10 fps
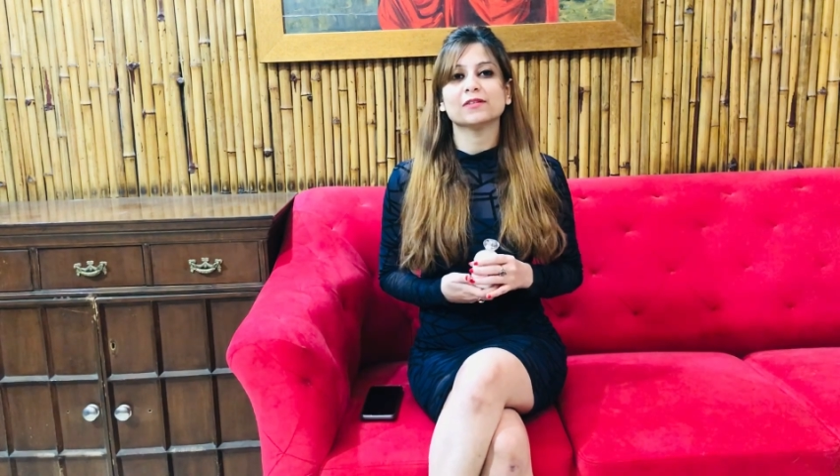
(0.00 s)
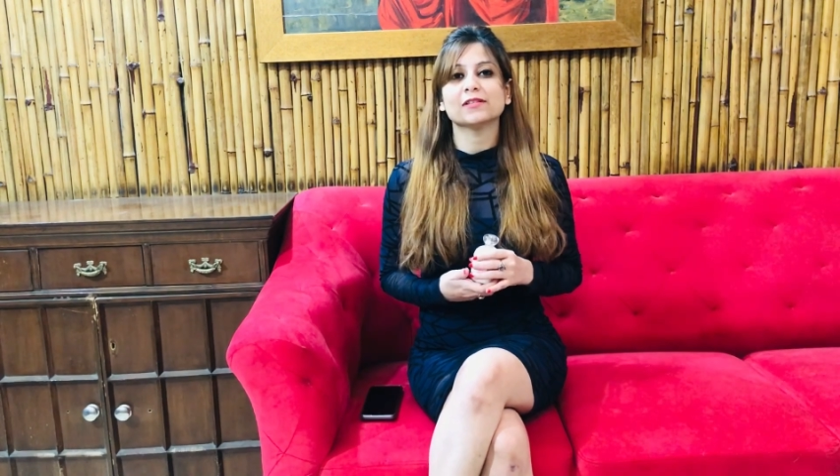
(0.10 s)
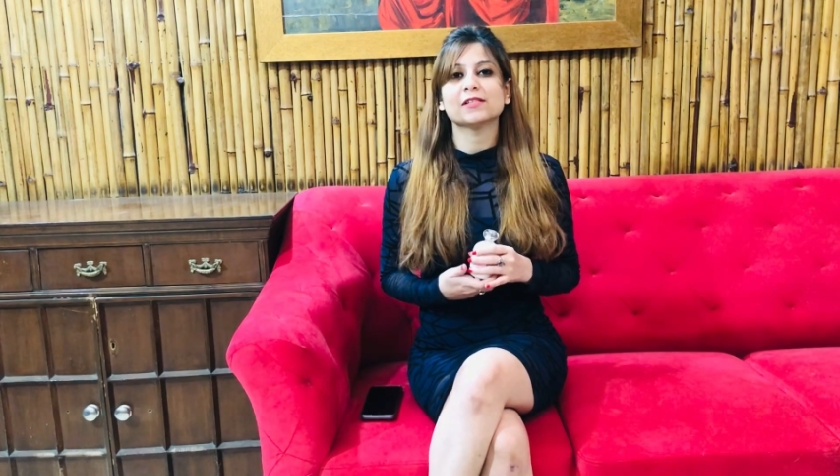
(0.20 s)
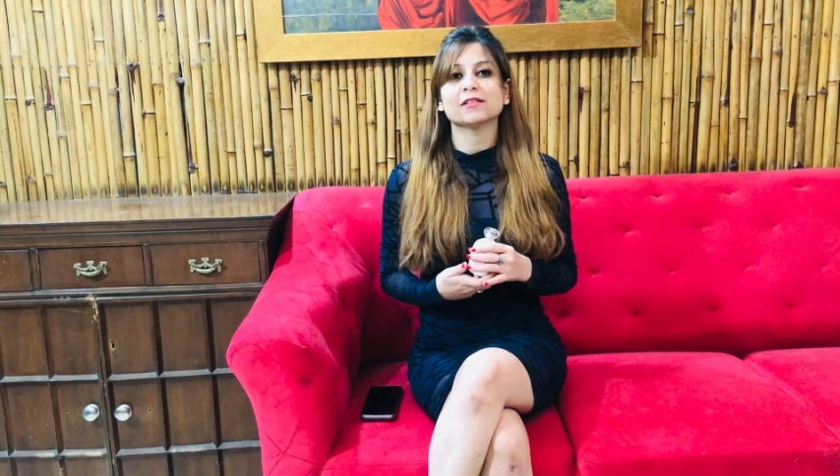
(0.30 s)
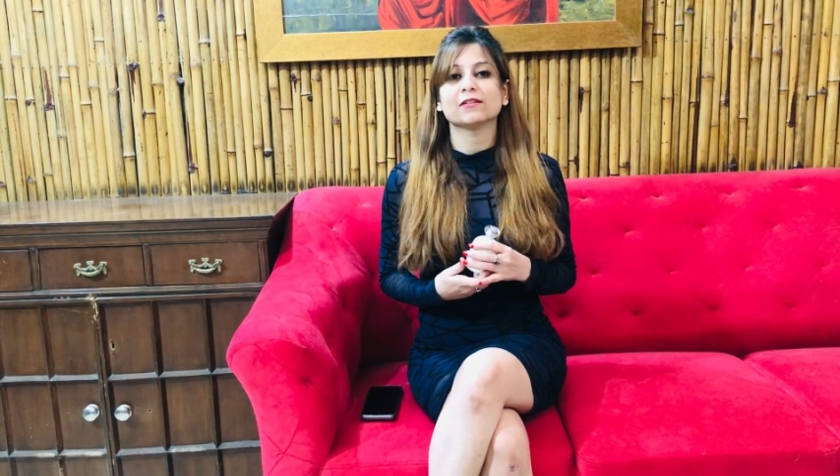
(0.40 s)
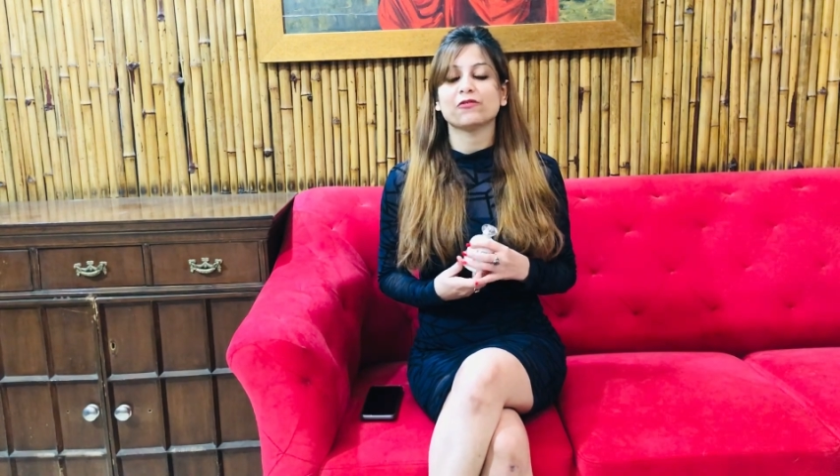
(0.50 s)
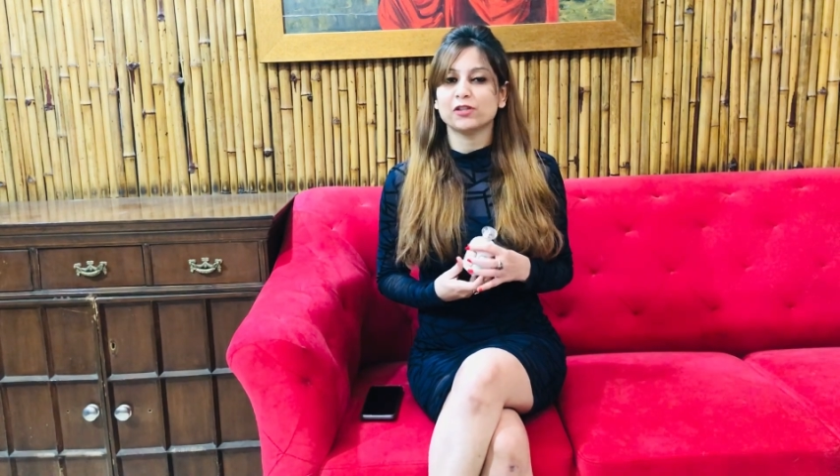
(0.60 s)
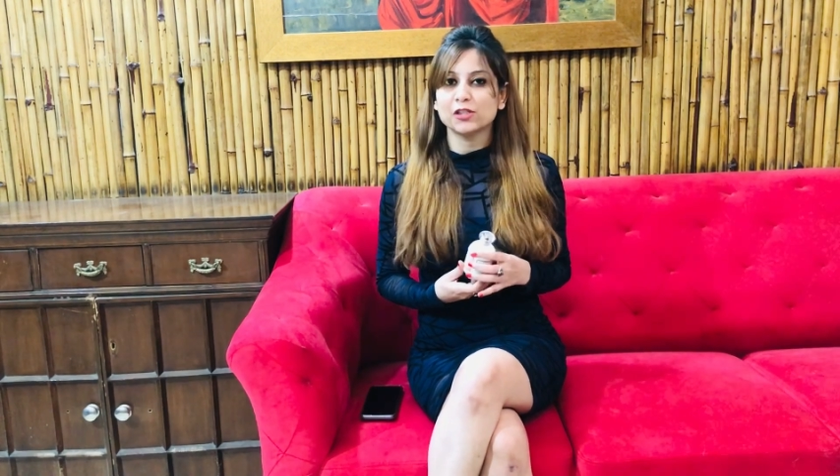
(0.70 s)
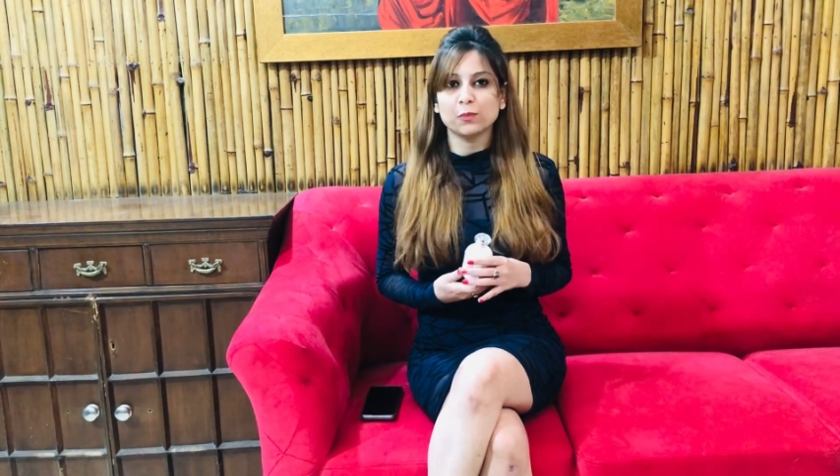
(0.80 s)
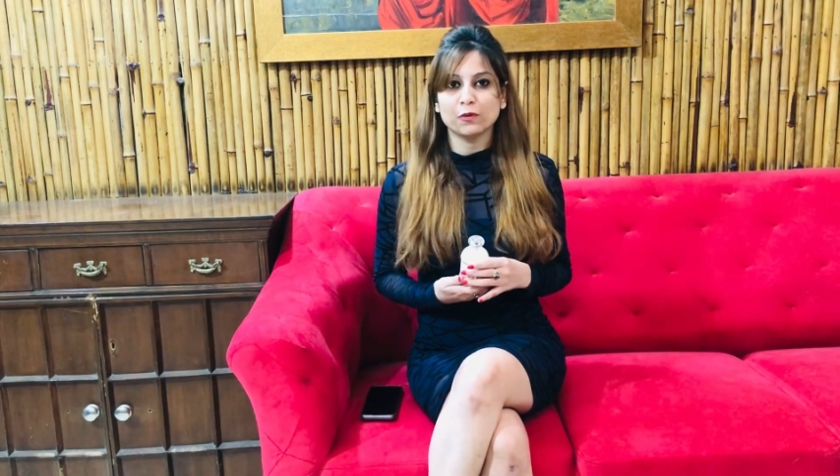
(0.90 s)
this
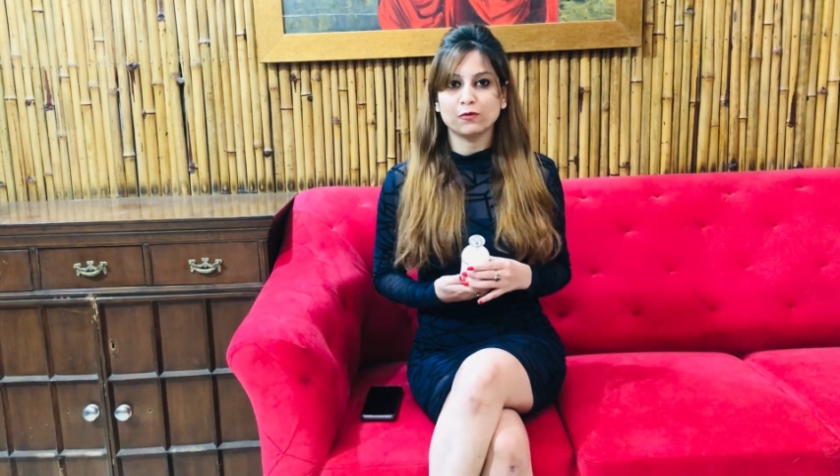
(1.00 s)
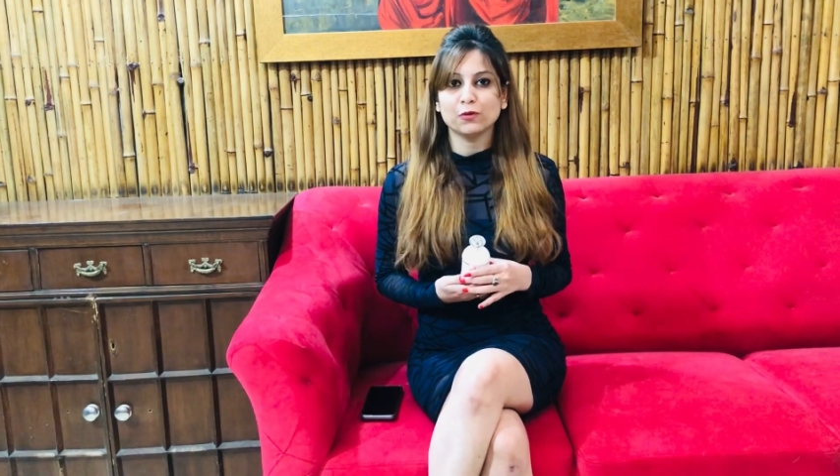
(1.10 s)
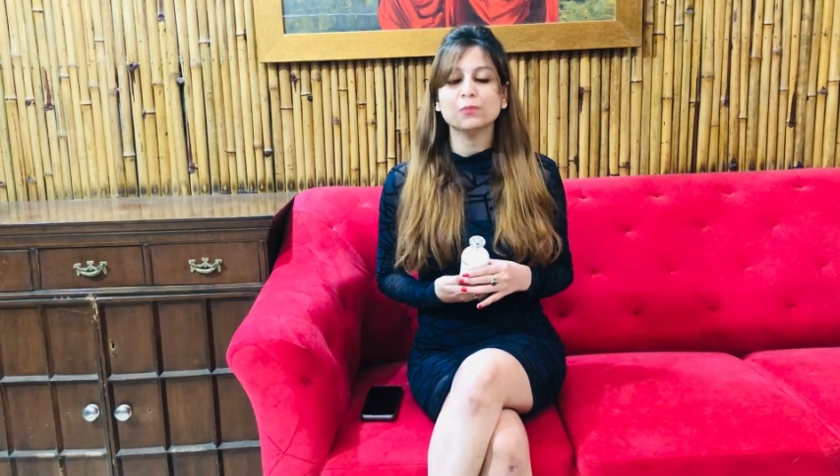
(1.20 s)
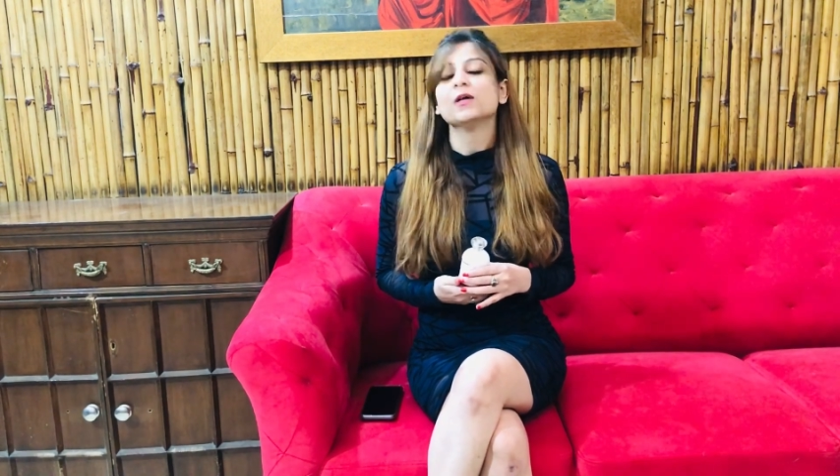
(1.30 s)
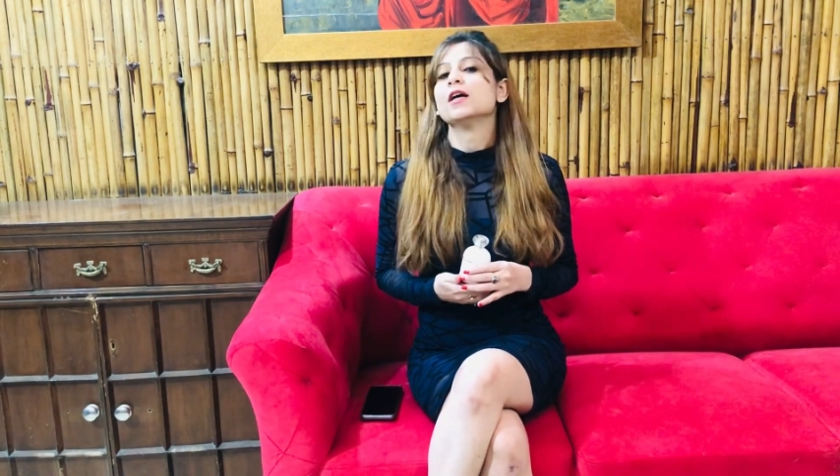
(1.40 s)
French perfume.